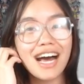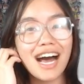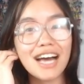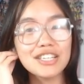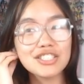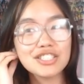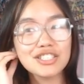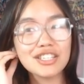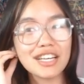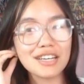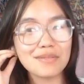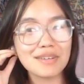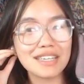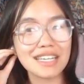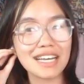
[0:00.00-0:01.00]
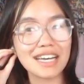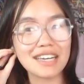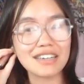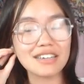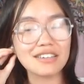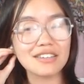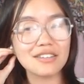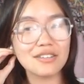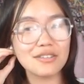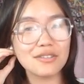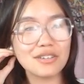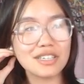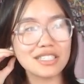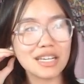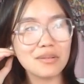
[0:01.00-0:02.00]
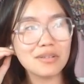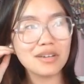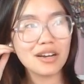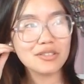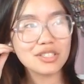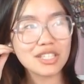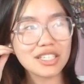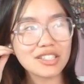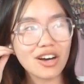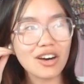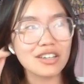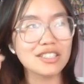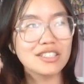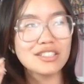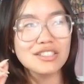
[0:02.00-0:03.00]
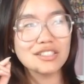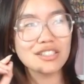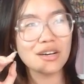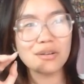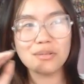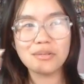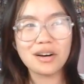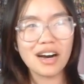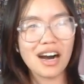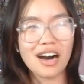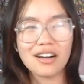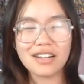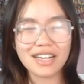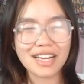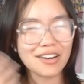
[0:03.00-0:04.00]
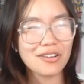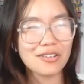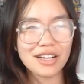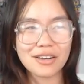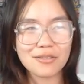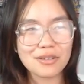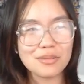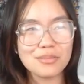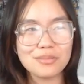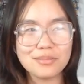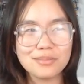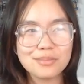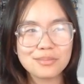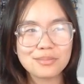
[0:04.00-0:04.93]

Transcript: I should have like been like, because I remember I was like talking to them about how like I don't like when